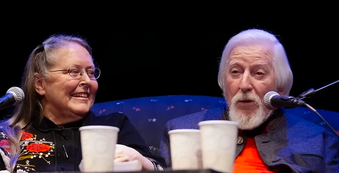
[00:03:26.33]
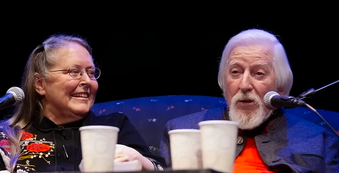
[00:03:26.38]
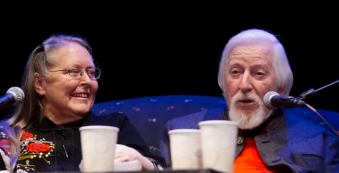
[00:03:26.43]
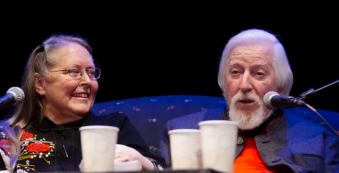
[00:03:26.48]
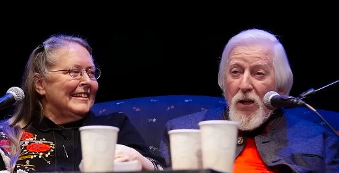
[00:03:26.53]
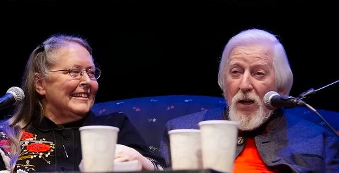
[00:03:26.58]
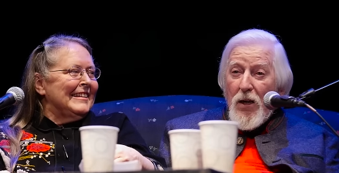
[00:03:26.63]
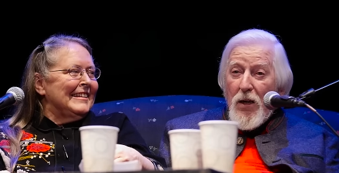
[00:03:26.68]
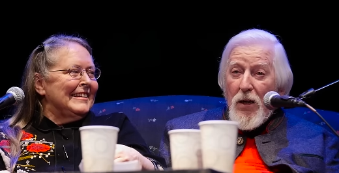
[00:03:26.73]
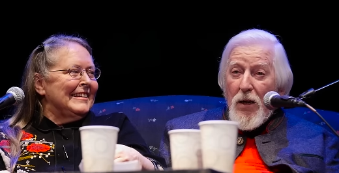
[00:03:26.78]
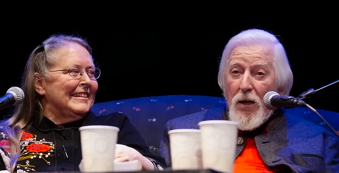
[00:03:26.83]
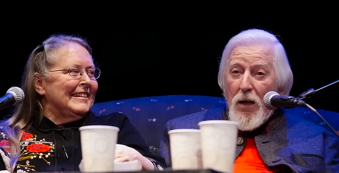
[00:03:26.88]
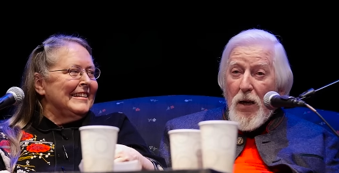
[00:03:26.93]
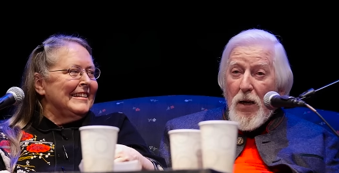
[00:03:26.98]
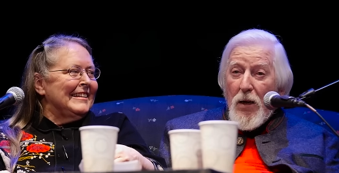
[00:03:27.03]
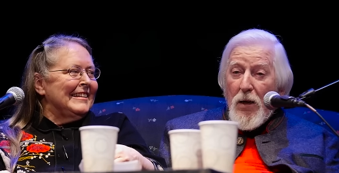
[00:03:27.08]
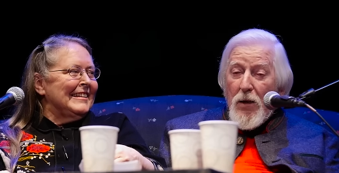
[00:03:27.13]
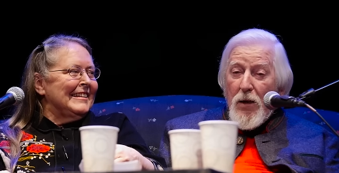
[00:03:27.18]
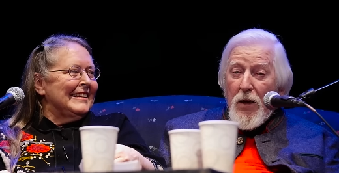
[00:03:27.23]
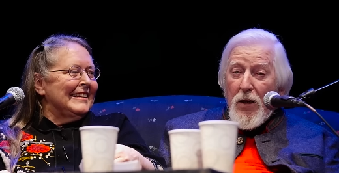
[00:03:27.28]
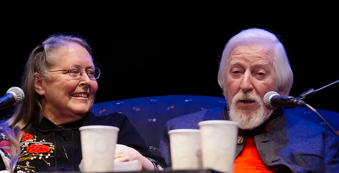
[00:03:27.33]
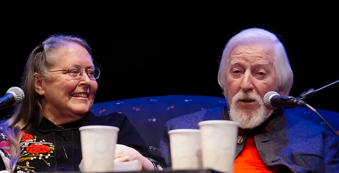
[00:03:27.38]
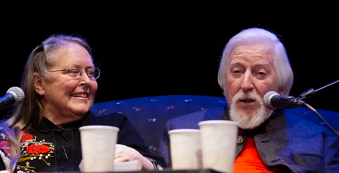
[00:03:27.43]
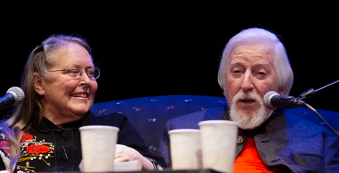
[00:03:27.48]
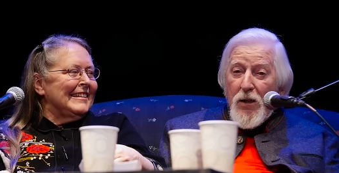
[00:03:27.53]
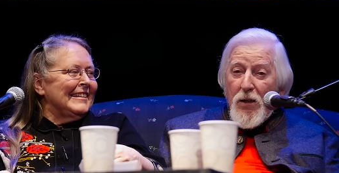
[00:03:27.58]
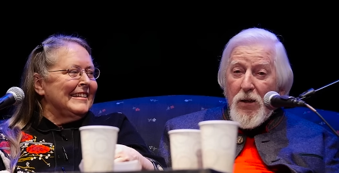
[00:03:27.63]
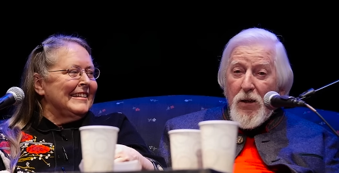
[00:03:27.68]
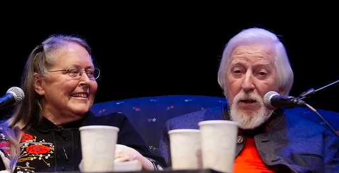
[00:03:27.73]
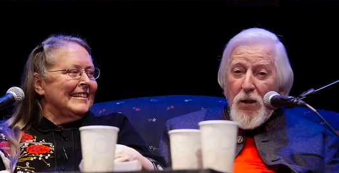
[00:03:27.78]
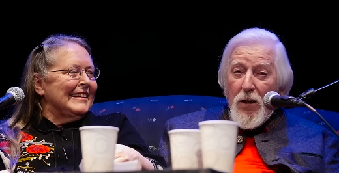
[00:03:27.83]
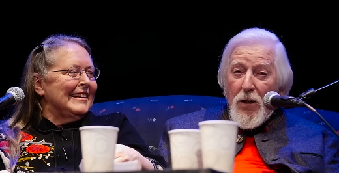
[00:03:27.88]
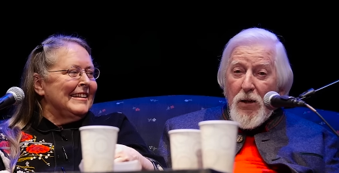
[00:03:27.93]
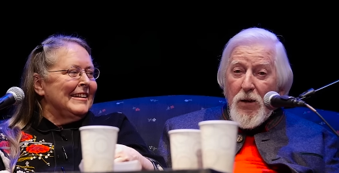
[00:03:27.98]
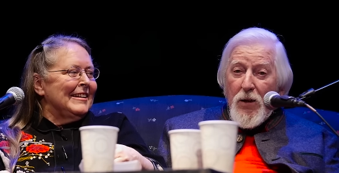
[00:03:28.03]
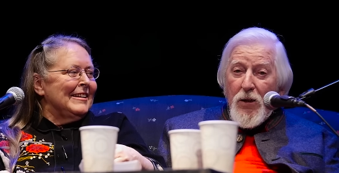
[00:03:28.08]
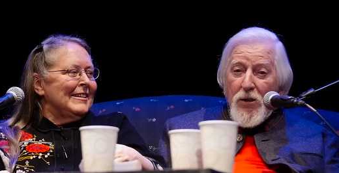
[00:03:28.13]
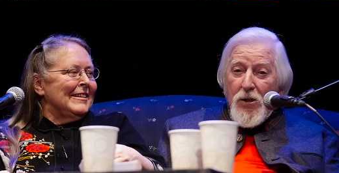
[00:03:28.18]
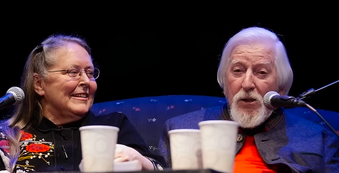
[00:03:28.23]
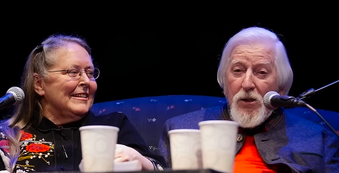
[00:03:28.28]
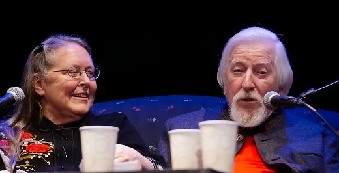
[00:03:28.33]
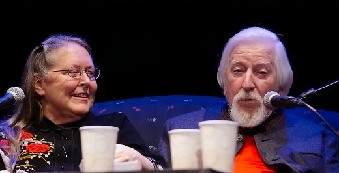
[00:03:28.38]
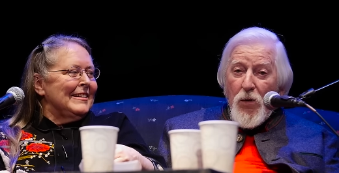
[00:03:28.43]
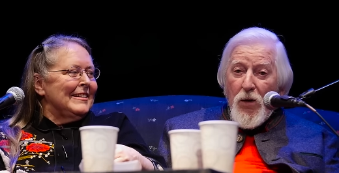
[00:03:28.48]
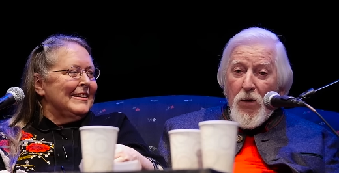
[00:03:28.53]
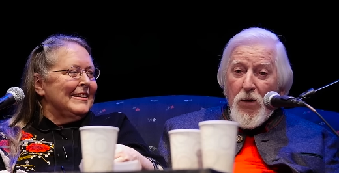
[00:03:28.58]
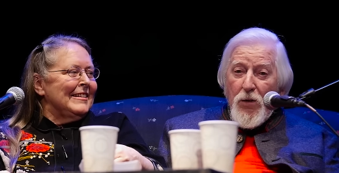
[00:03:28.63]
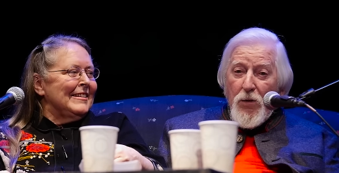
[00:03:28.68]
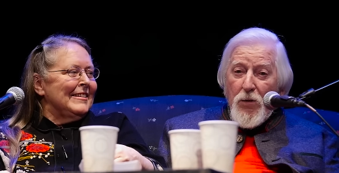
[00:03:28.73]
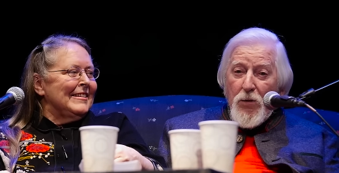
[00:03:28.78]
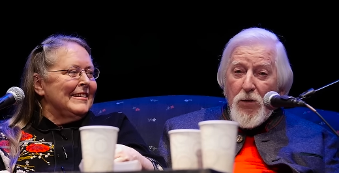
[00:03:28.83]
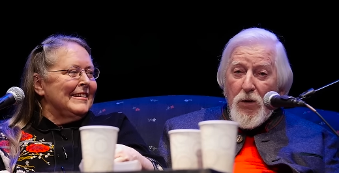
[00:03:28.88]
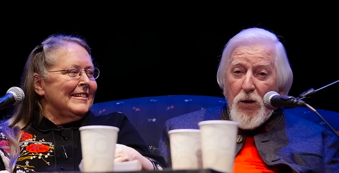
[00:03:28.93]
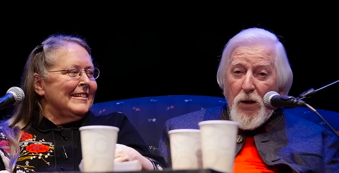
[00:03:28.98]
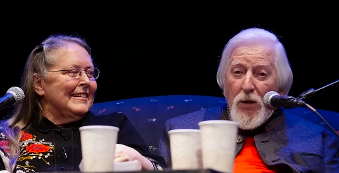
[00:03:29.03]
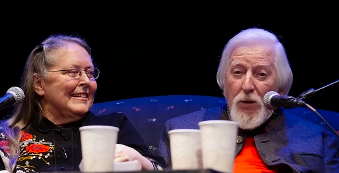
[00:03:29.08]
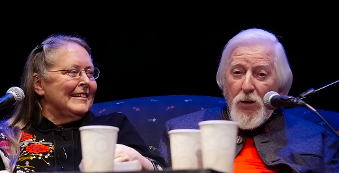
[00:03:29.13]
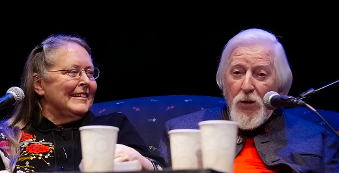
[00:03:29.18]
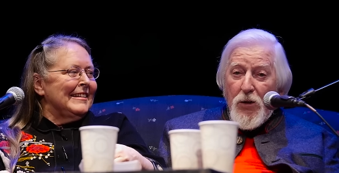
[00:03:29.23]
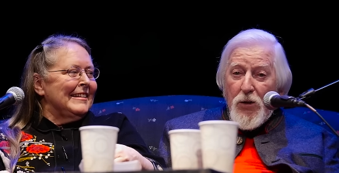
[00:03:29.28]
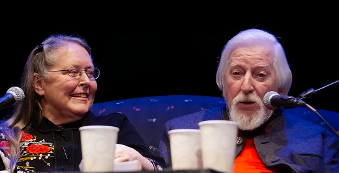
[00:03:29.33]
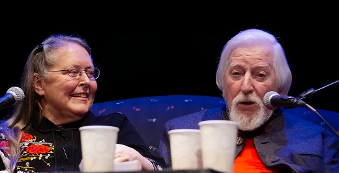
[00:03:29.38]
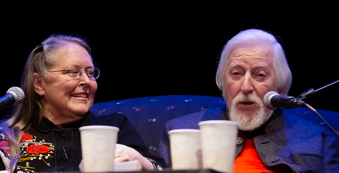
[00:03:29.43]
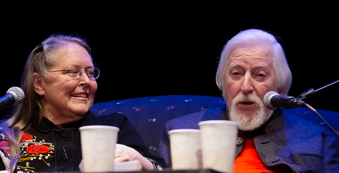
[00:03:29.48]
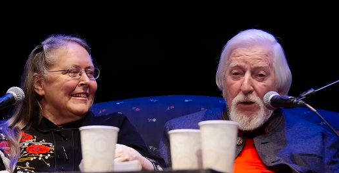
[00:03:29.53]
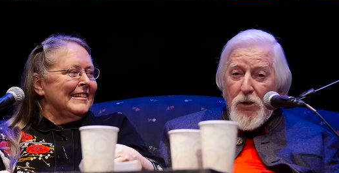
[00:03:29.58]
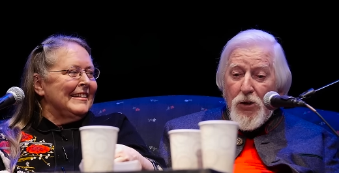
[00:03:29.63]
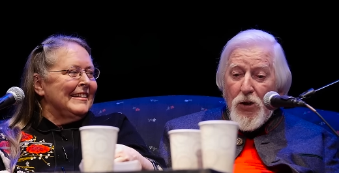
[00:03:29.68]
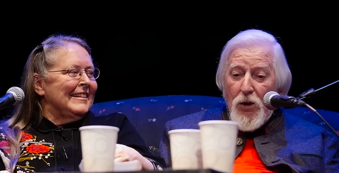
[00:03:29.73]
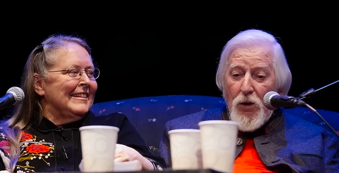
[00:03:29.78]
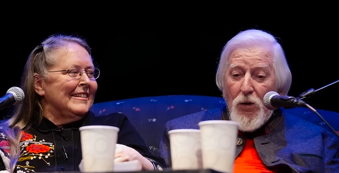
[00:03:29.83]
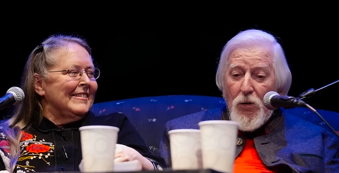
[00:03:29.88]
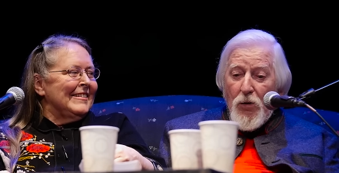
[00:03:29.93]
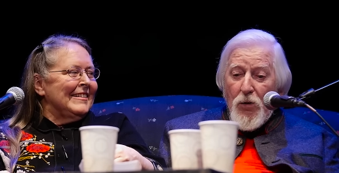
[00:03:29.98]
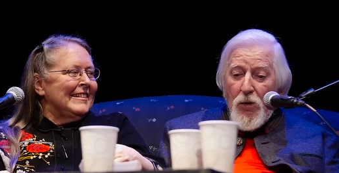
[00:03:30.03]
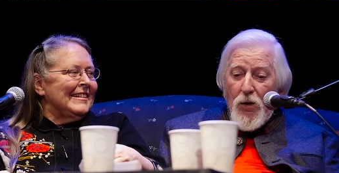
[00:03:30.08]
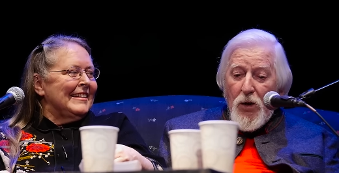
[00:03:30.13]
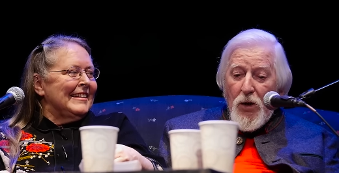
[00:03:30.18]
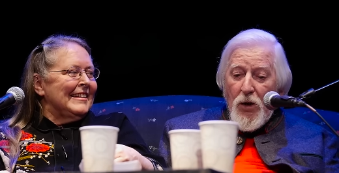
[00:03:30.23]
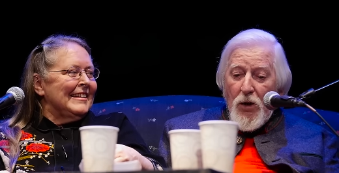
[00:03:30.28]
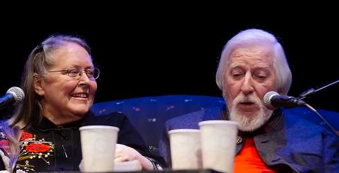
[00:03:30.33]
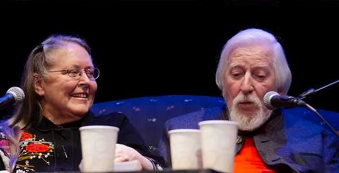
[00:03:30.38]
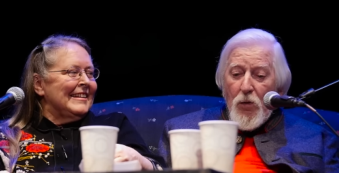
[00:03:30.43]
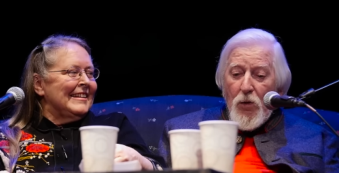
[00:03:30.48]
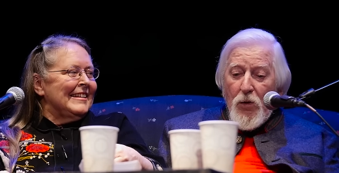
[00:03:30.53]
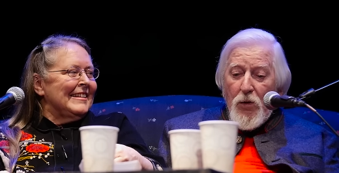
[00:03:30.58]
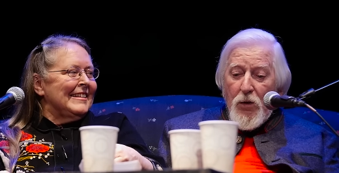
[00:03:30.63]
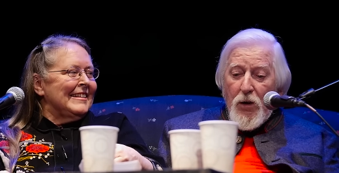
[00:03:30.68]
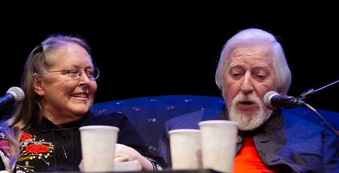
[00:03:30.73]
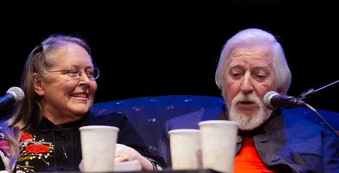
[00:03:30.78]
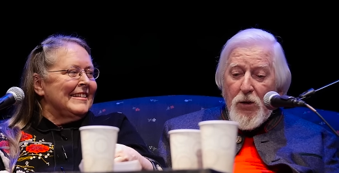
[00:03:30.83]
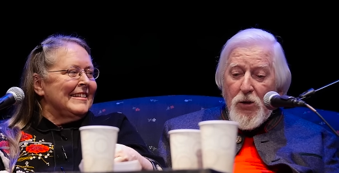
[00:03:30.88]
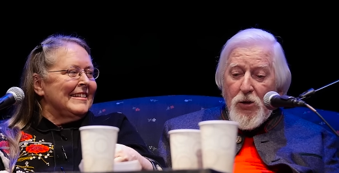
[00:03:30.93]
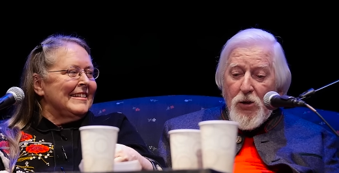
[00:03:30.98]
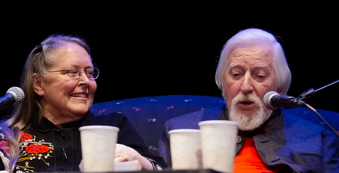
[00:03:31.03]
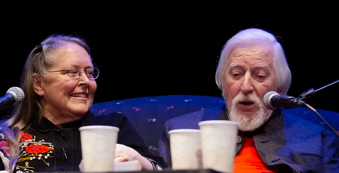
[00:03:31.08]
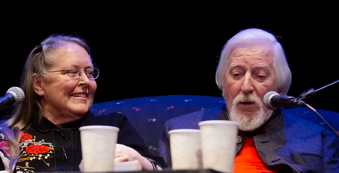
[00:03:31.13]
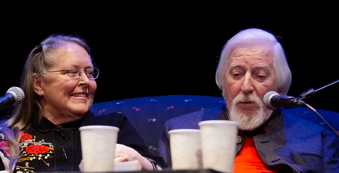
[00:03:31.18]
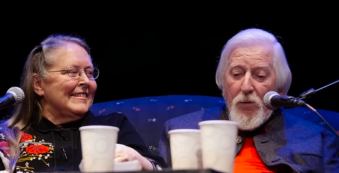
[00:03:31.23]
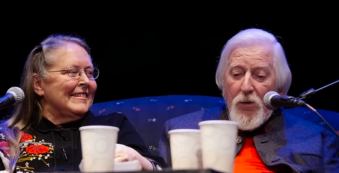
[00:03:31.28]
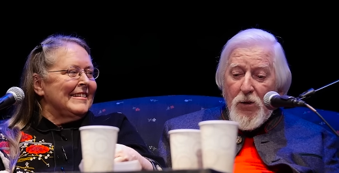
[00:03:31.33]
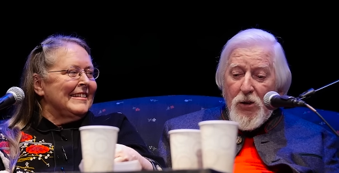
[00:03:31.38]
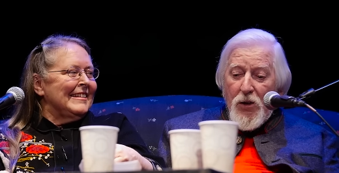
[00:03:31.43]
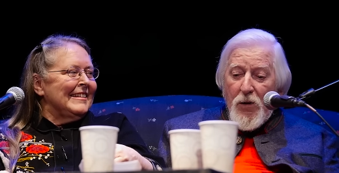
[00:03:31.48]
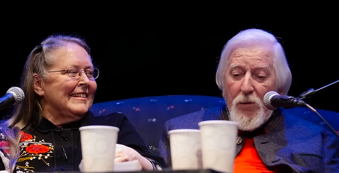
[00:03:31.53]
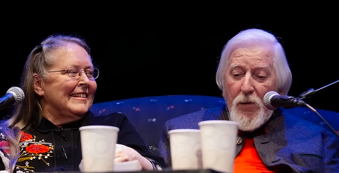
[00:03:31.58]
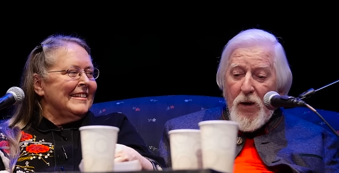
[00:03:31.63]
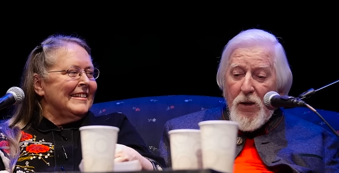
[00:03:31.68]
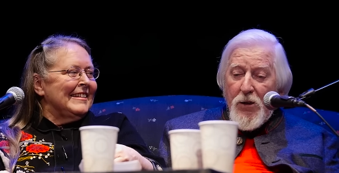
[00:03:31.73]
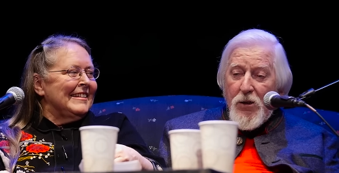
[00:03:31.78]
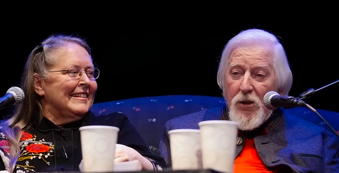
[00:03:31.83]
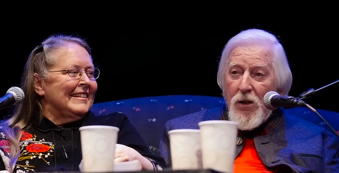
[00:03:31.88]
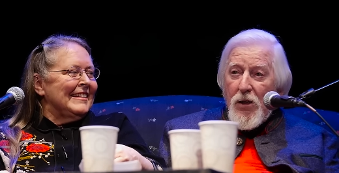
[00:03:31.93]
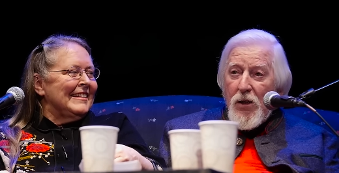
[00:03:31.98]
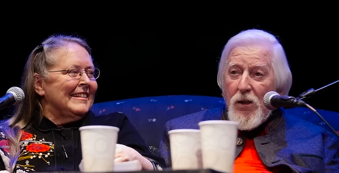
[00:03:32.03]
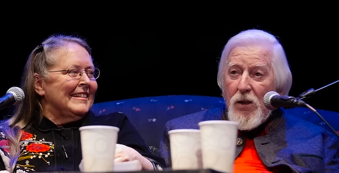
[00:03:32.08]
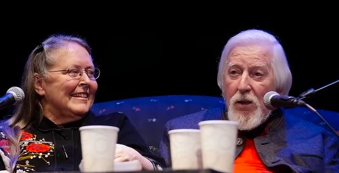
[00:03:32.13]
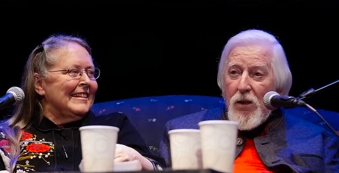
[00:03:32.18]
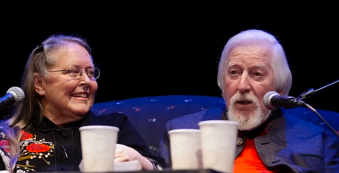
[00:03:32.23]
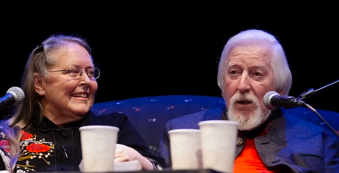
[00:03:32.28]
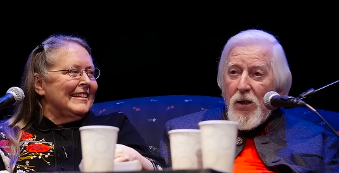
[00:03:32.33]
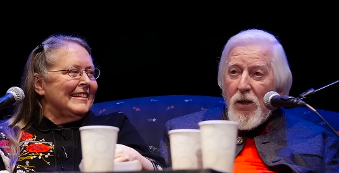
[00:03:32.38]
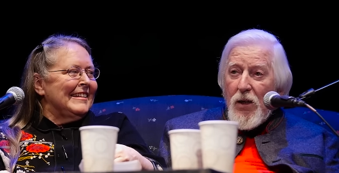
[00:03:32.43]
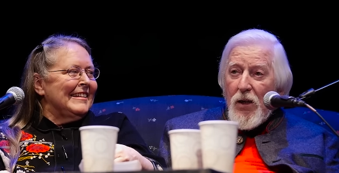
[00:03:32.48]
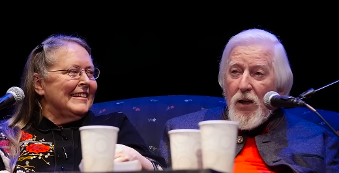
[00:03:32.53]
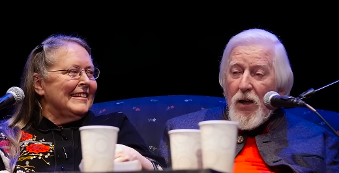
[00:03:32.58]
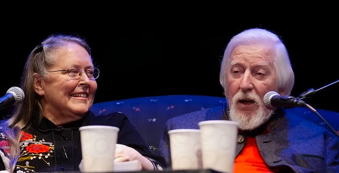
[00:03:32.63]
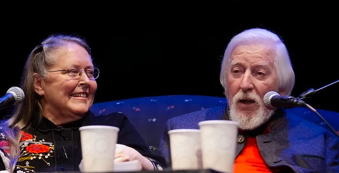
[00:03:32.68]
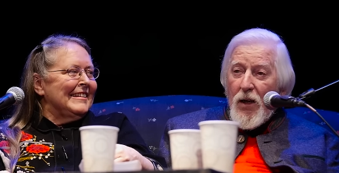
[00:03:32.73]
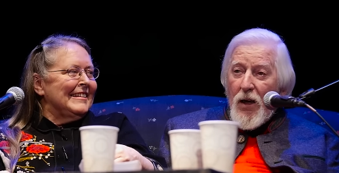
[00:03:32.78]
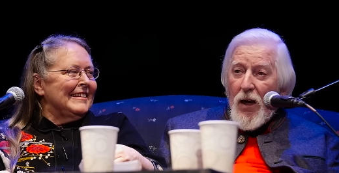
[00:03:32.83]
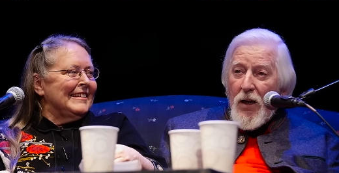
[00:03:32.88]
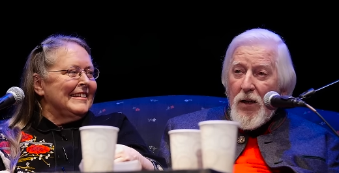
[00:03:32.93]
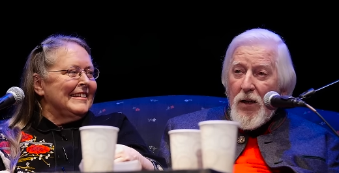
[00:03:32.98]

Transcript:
Speaker 1: was in it, and they said this is where you got the, did the show where you got the job with Jim Henson. And